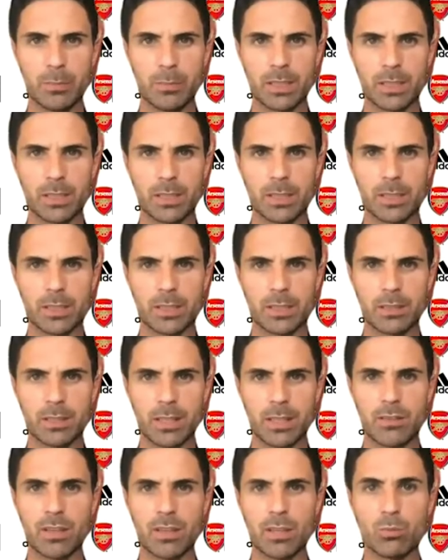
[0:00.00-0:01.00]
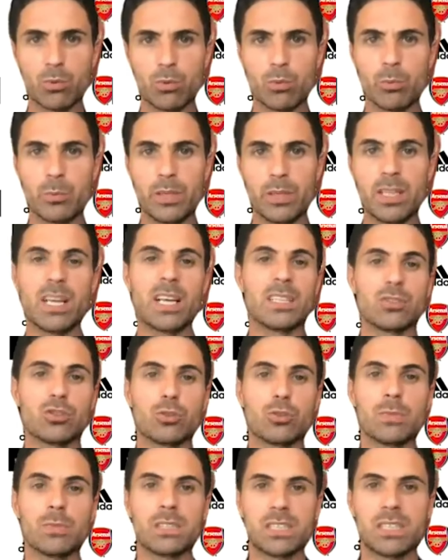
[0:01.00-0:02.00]
And I think we'll be, at
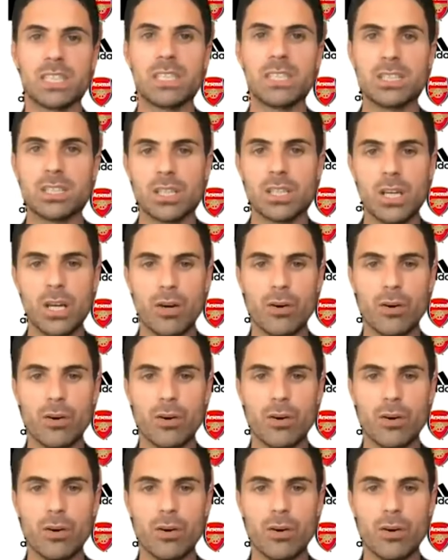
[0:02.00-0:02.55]
some stage,